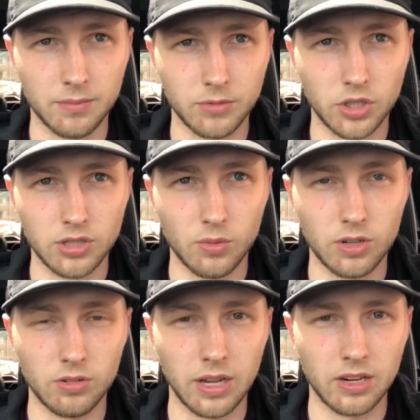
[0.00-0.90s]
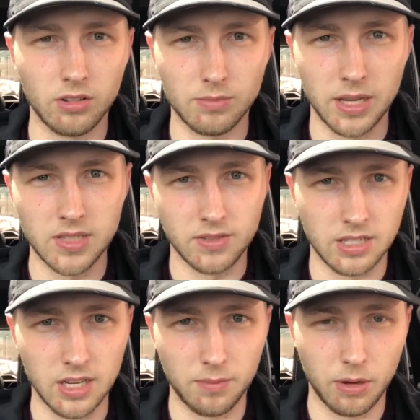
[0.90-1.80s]
She's the one who handles men's
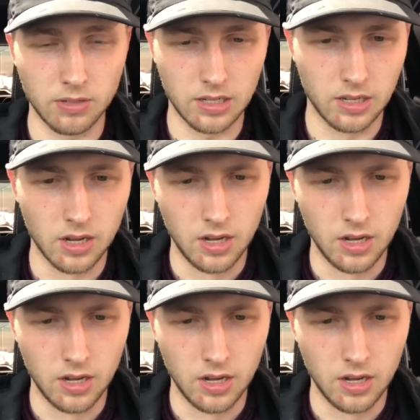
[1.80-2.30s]
physique posing.